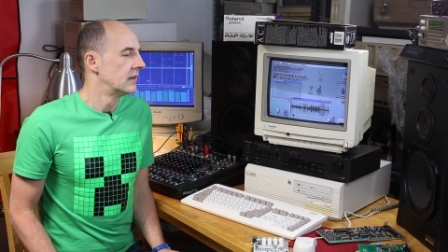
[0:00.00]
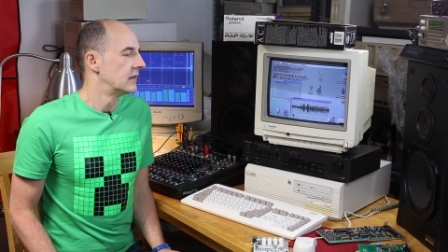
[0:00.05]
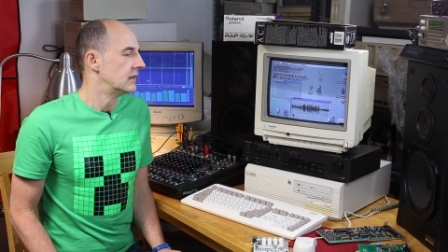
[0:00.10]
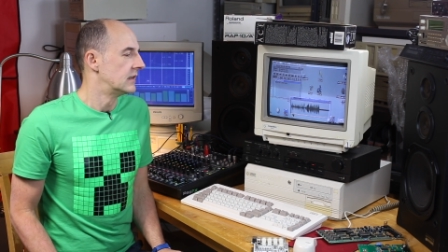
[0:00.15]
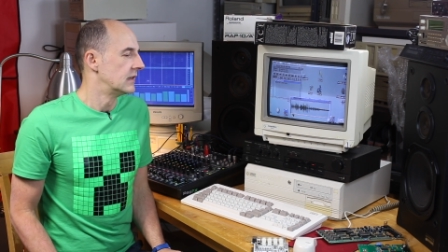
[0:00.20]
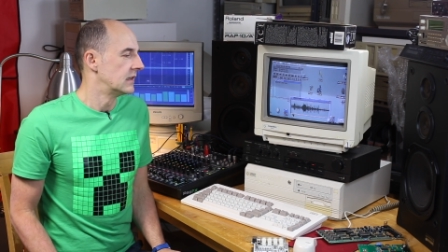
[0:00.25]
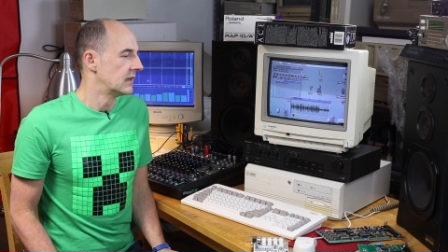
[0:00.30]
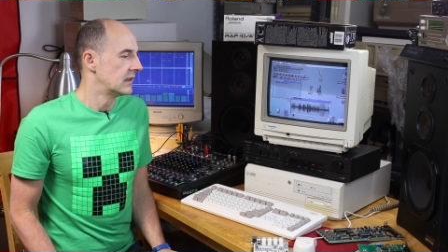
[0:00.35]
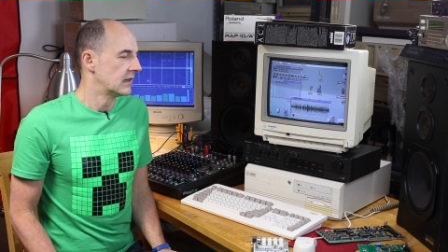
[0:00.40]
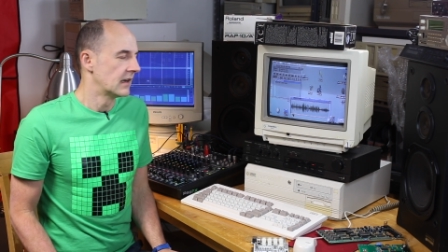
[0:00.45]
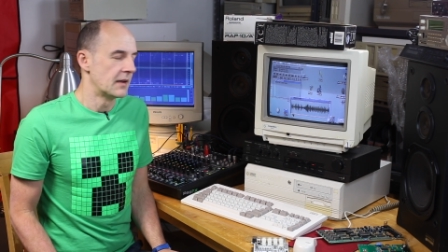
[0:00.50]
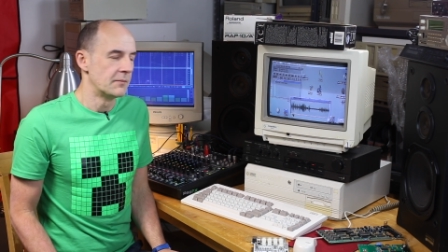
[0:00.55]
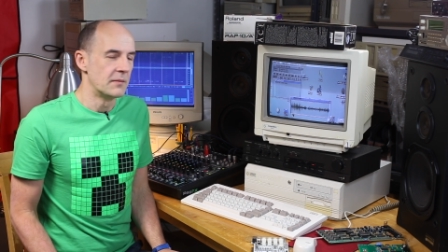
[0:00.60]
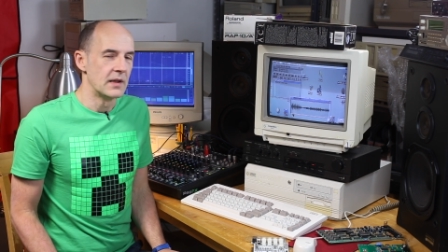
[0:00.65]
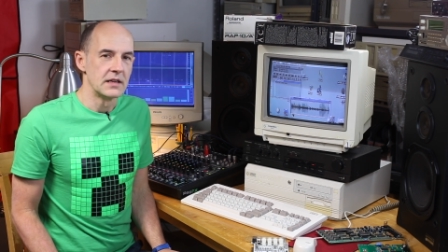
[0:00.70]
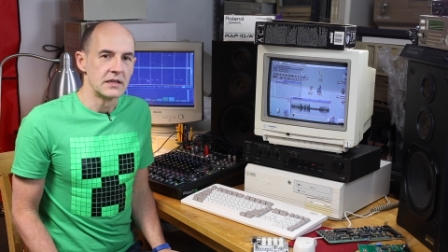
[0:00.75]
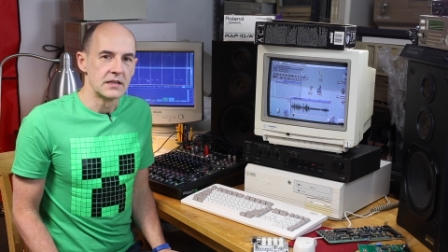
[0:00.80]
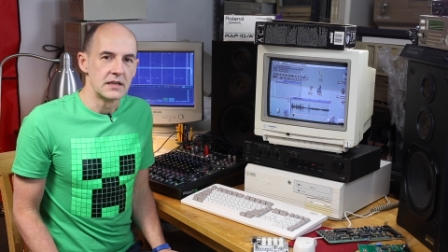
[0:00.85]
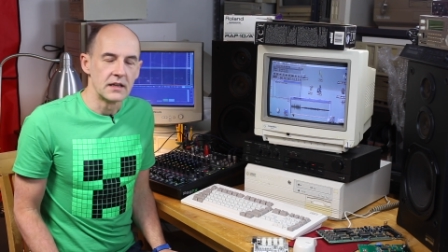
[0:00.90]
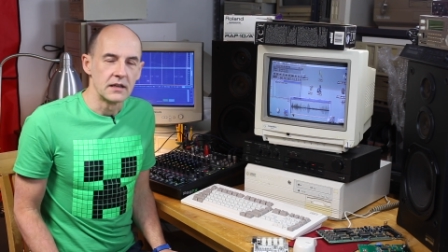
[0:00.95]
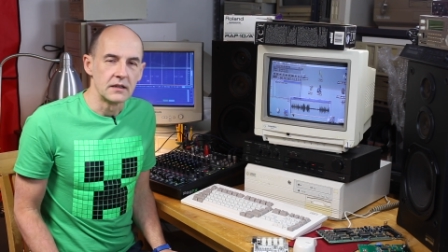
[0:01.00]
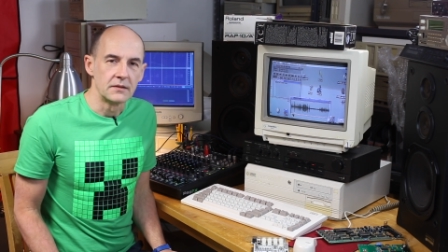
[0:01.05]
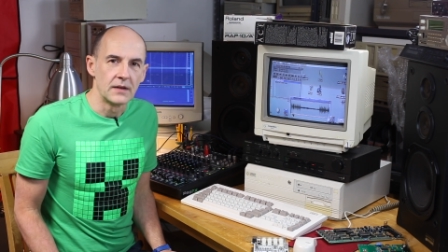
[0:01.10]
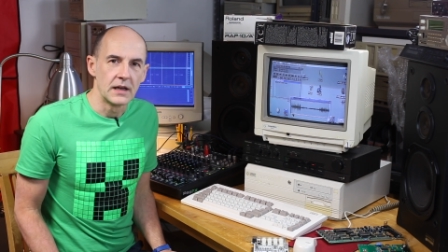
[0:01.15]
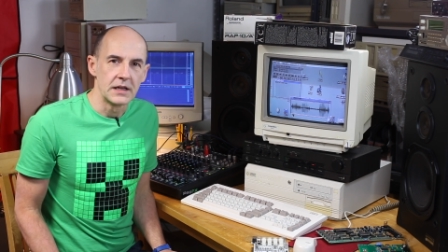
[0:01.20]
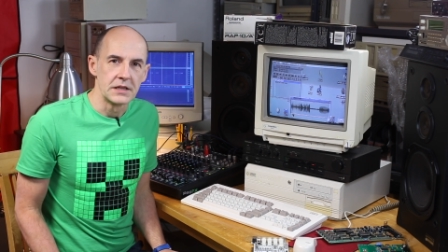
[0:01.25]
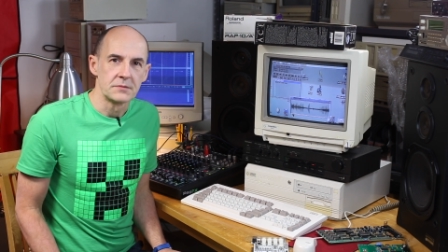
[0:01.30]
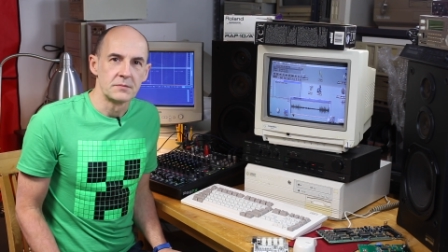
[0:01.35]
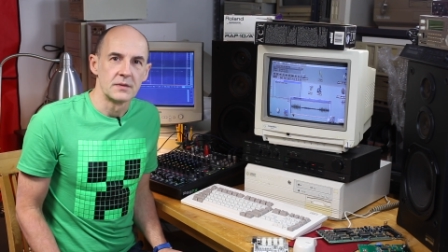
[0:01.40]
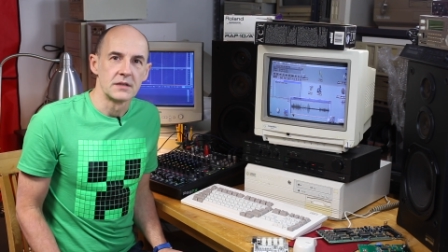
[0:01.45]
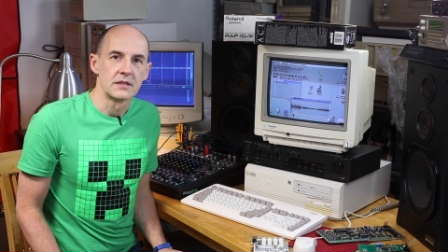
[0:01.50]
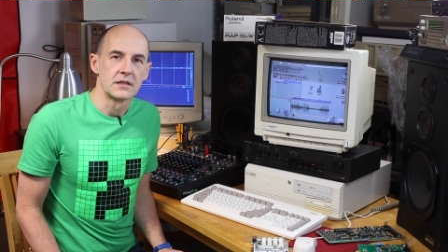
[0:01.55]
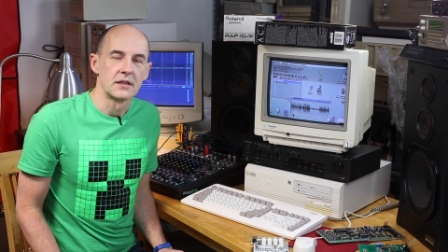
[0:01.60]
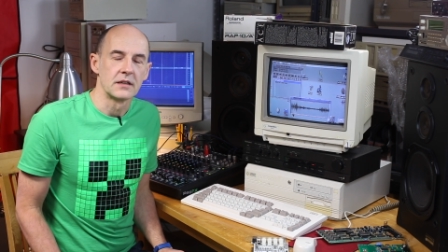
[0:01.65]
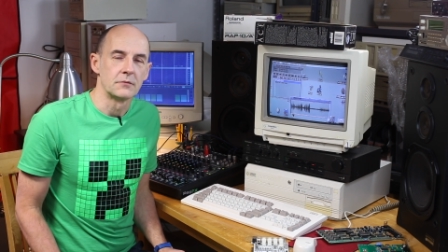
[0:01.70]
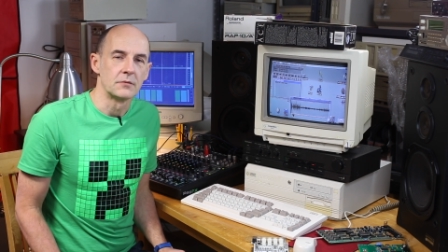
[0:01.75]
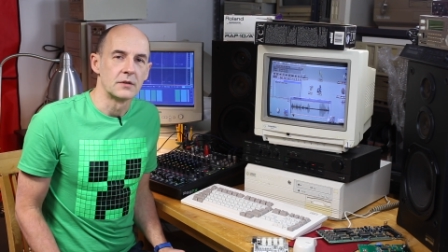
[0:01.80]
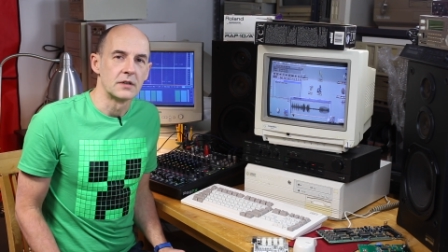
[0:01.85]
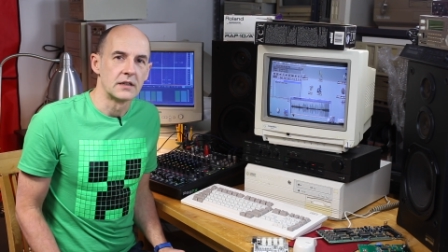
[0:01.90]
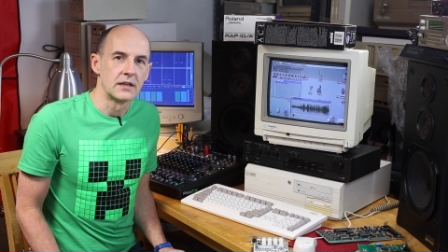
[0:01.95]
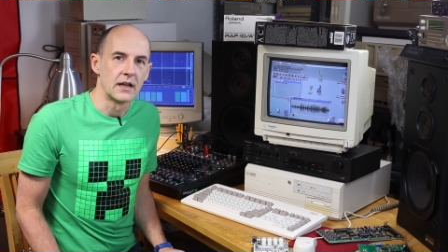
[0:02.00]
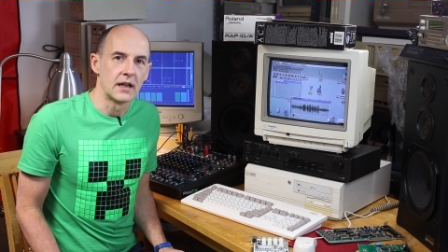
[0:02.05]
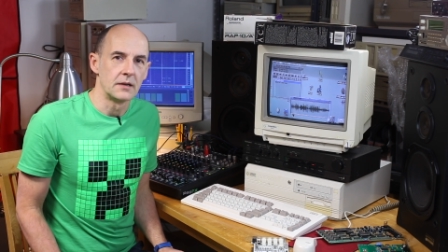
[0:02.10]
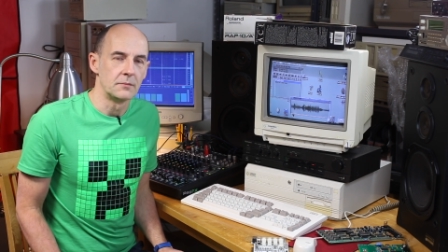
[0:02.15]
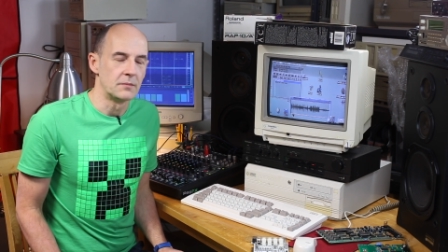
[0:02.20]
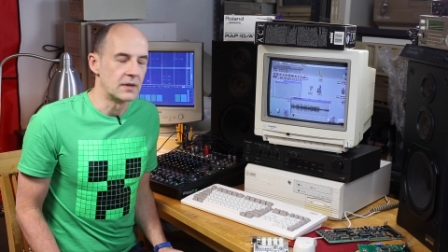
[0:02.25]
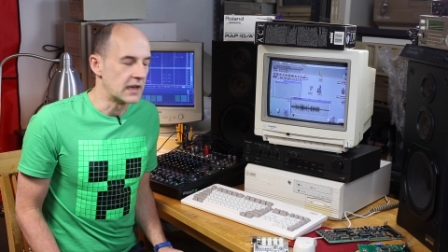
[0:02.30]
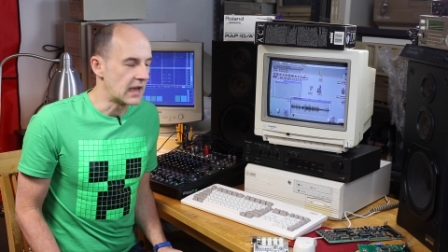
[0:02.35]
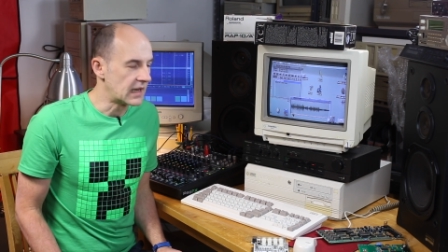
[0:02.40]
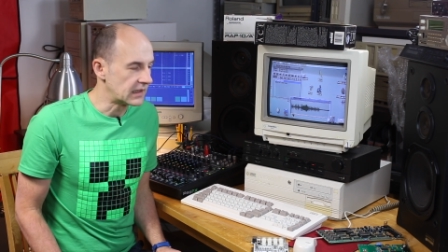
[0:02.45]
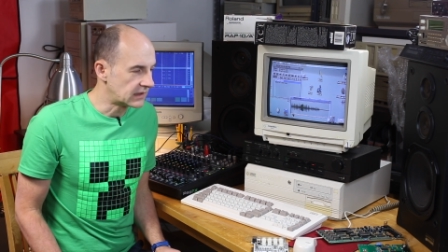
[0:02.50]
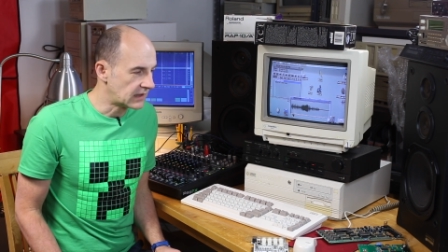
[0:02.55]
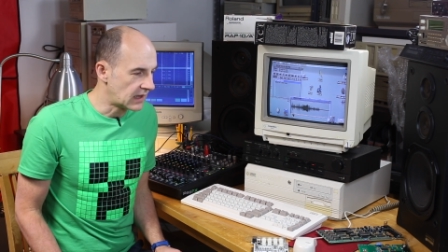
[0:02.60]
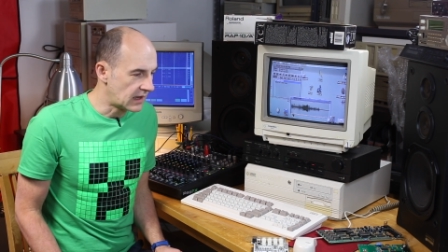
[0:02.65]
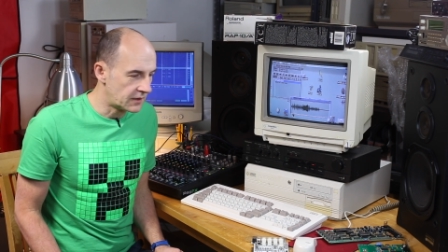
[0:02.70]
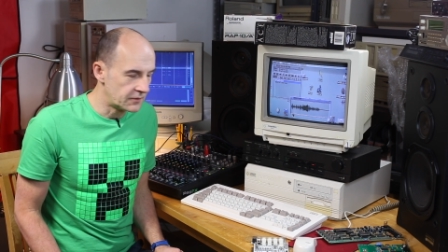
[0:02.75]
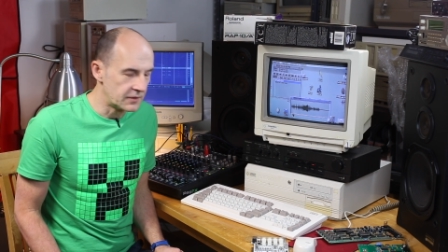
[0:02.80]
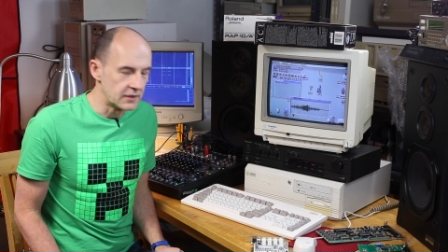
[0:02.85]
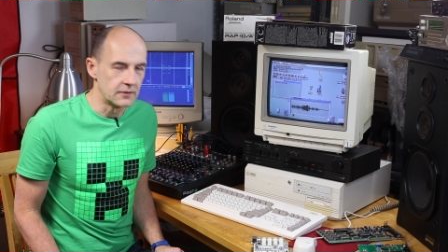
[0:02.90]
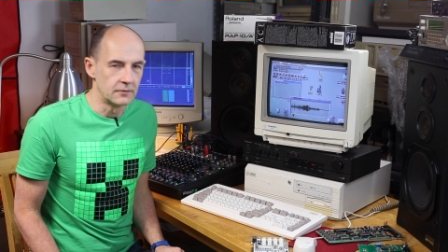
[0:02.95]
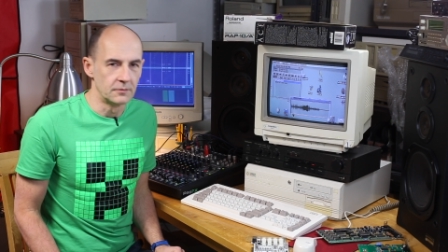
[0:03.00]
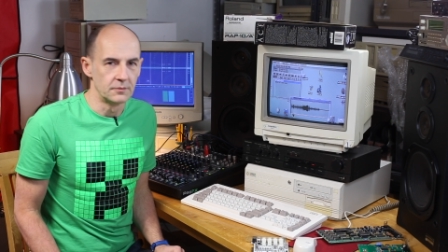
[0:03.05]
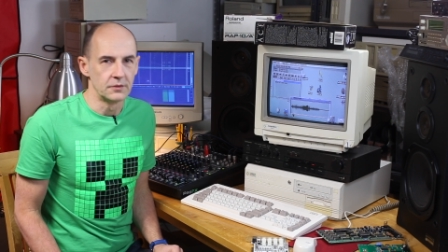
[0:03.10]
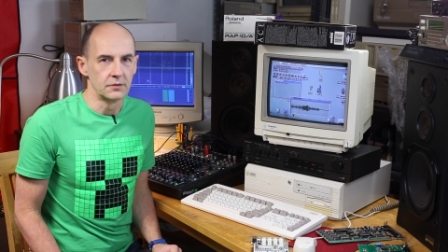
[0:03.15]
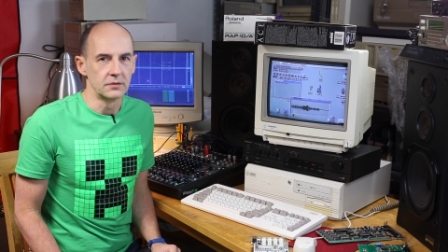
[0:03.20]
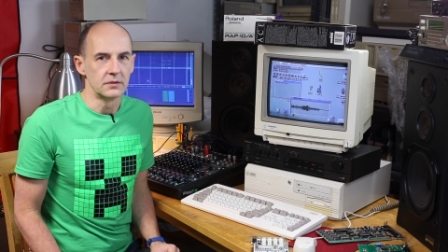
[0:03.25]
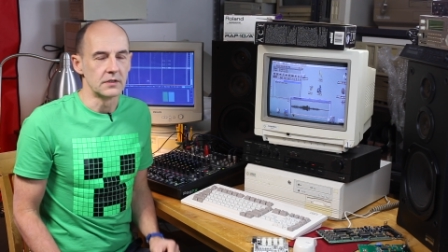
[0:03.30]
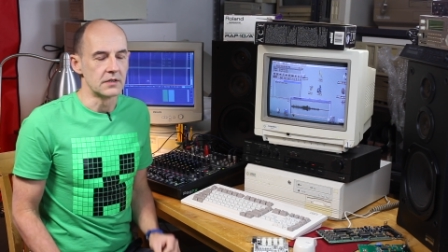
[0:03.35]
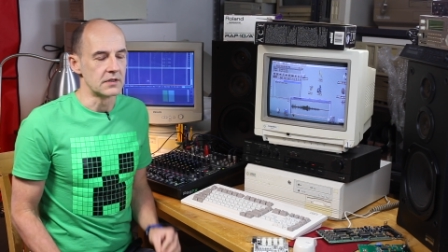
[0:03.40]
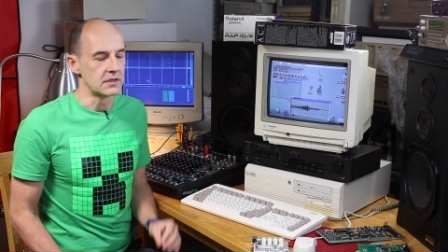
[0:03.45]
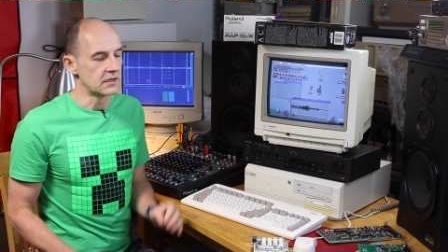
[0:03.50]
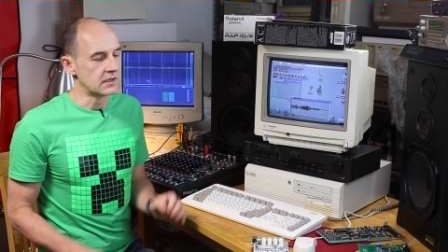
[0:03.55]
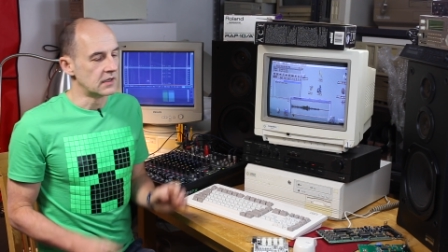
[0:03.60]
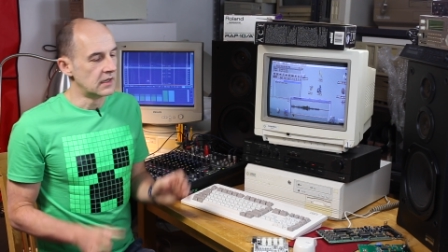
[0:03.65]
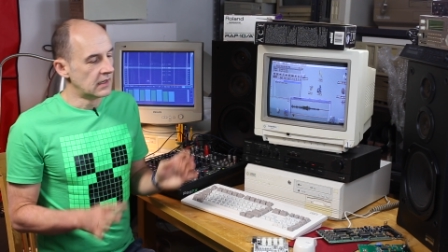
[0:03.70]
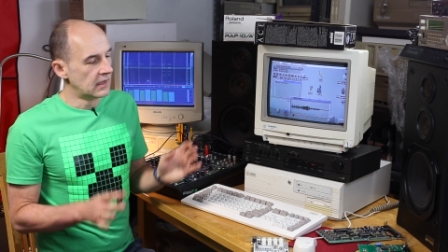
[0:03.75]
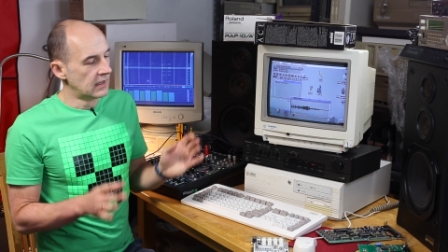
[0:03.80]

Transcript: the amazing advancements that were done by Atari computers,